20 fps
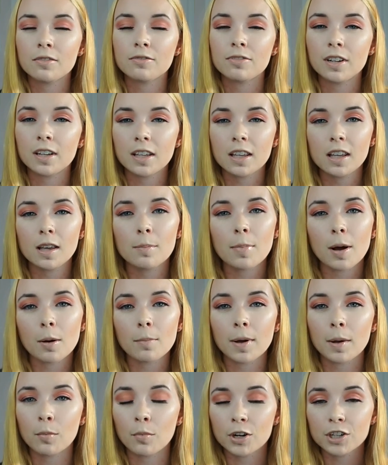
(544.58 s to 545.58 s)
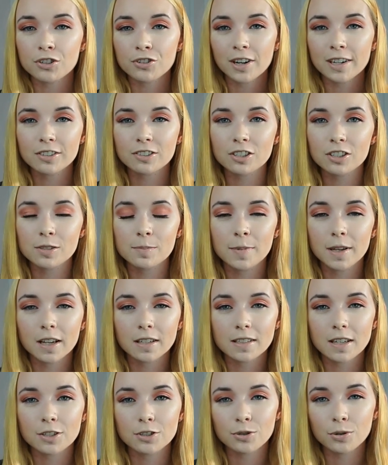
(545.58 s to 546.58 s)
and finicky about my moisturizers
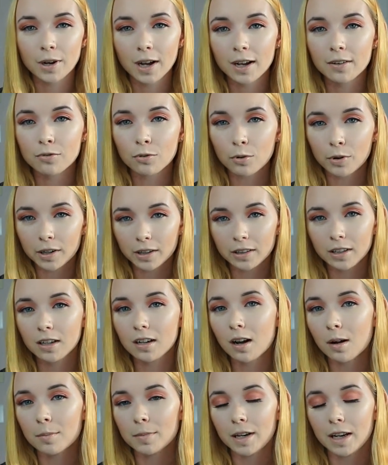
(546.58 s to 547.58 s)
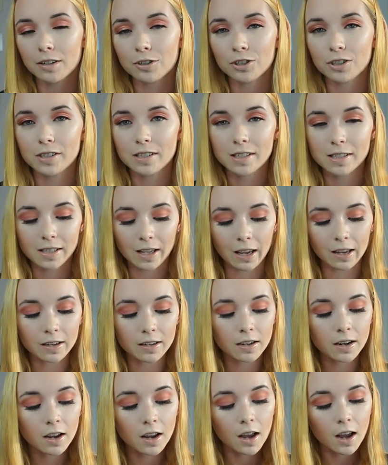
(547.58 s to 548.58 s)
because I do have oily combination
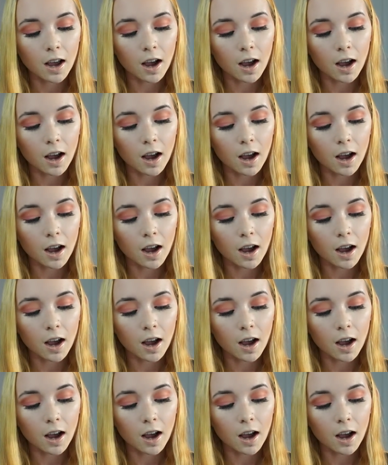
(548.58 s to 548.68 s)
skin.